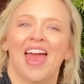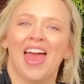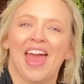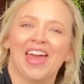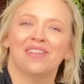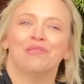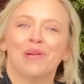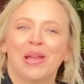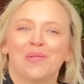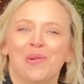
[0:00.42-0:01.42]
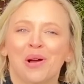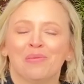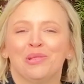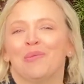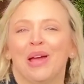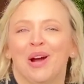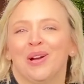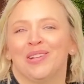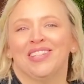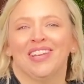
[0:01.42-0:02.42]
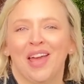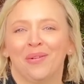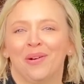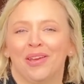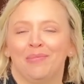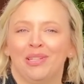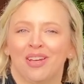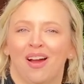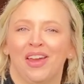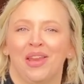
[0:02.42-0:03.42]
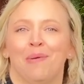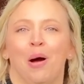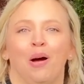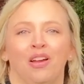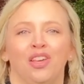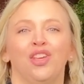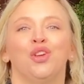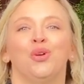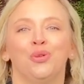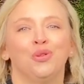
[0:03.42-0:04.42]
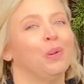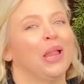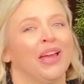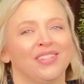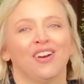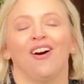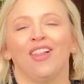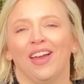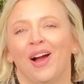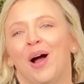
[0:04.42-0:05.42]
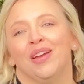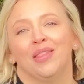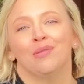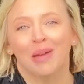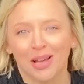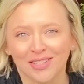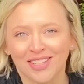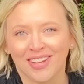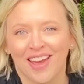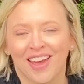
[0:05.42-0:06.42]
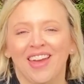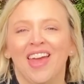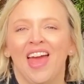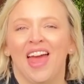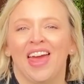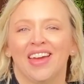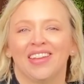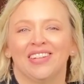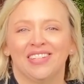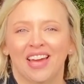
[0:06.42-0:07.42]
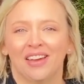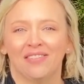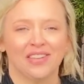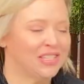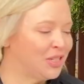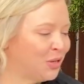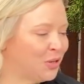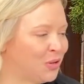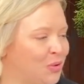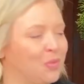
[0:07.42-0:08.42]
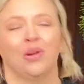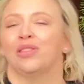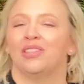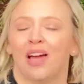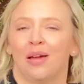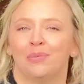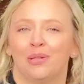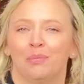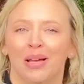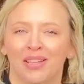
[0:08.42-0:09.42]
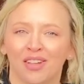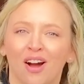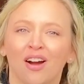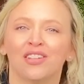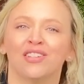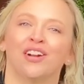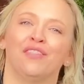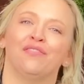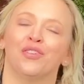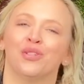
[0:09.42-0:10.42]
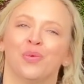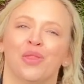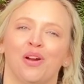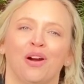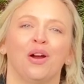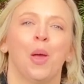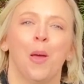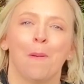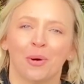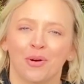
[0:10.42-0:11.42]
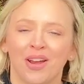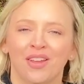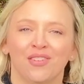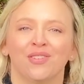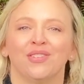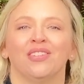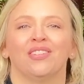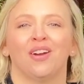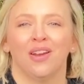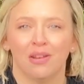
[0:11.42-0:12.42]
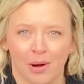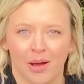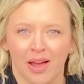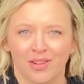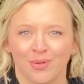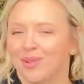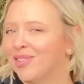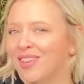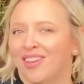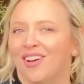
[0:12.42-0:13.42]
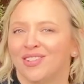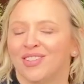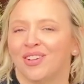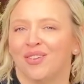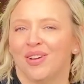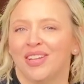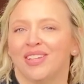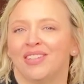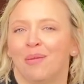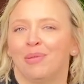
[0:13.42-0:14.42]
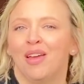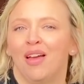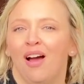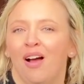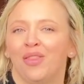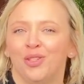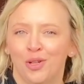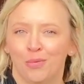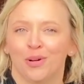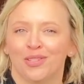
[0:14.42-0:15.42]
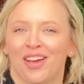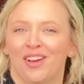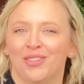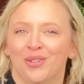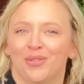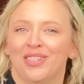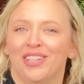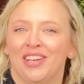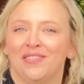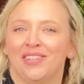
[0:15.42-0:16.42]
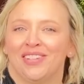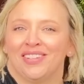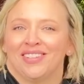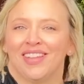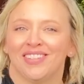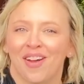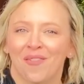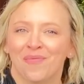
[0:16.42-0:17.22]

Hey everybody, and welcome to my garden. Today we're going to be talking about a huge plant haul I got in the mail today and dive into what the types of plants are, starting first with our perennials, talking about annuals, and then also going in depth on the tubers I also received. Let's go.